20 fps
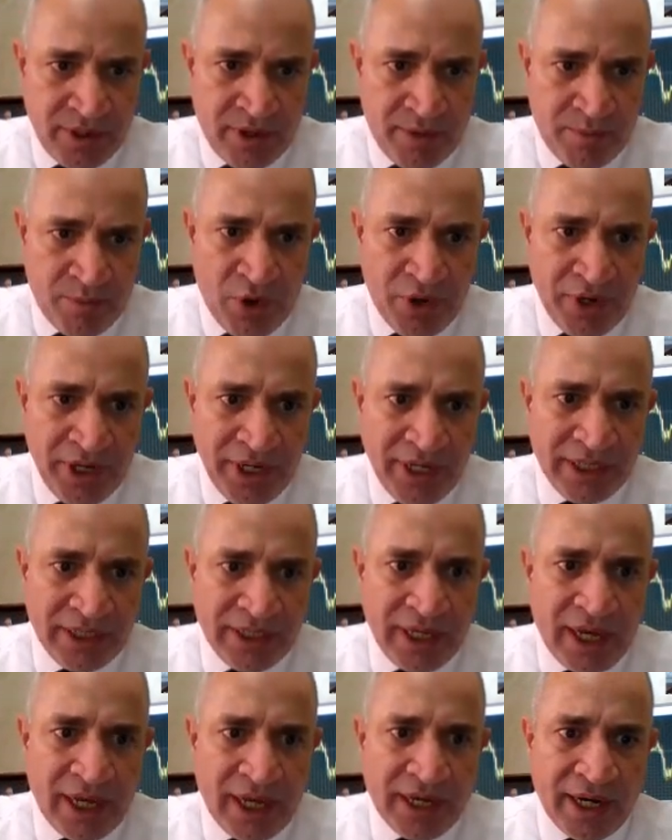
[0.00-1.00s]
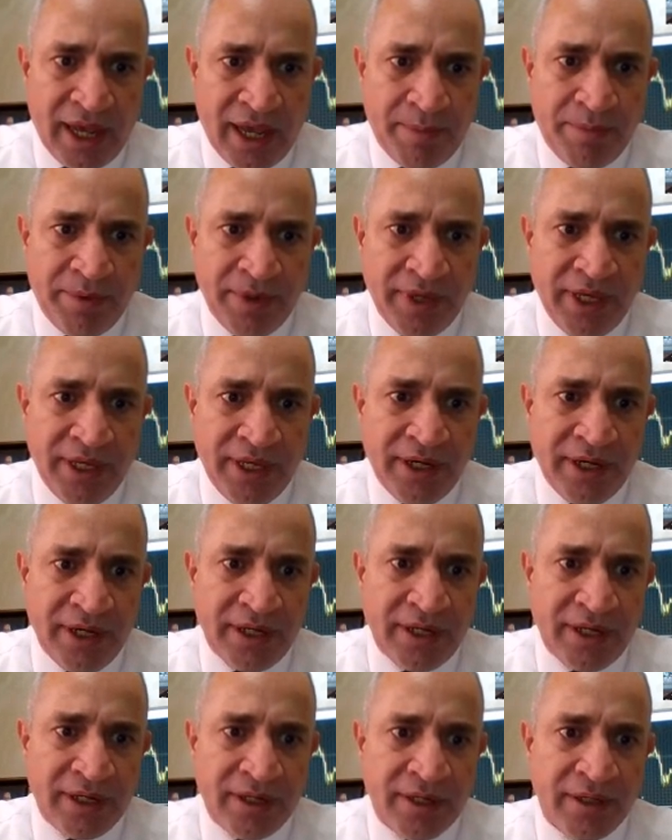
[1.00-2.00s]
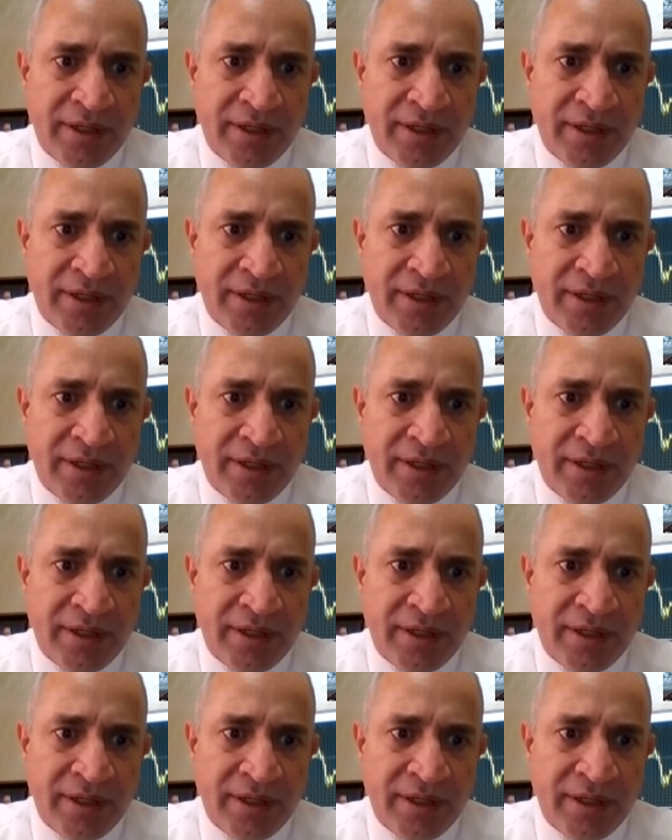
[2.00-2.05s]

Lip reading: The morning star appear,